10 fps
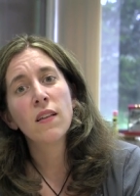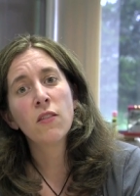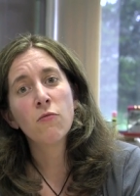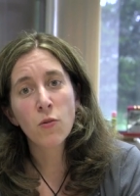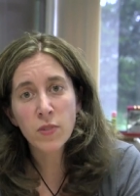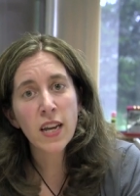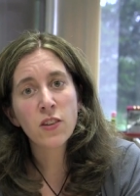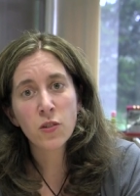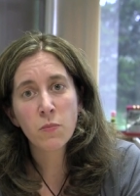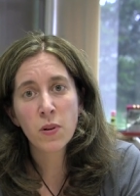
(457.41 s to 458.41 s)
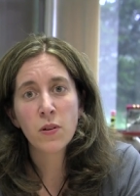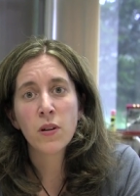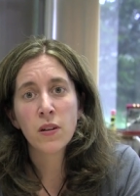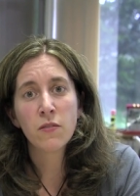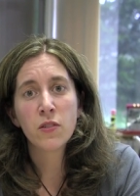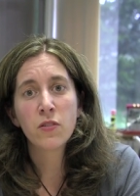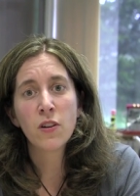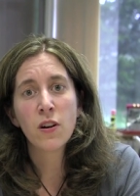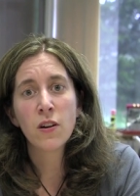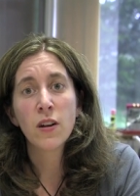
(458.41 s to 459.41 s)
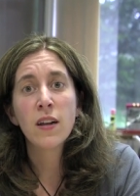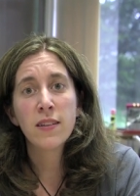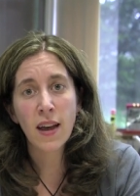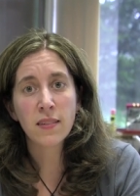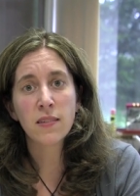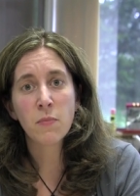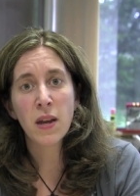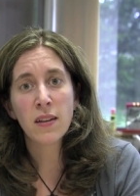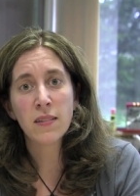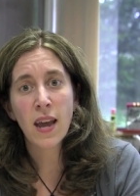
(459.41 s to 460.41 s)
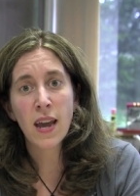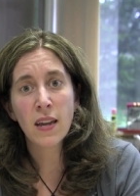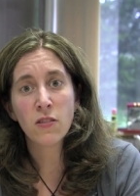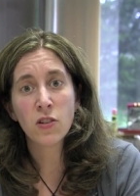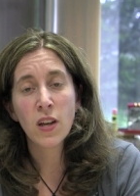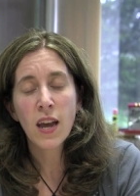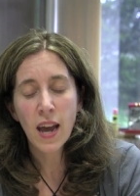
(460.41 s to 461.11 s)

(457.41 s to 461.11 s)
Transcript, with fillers: the rotation period of a star to estimate its age.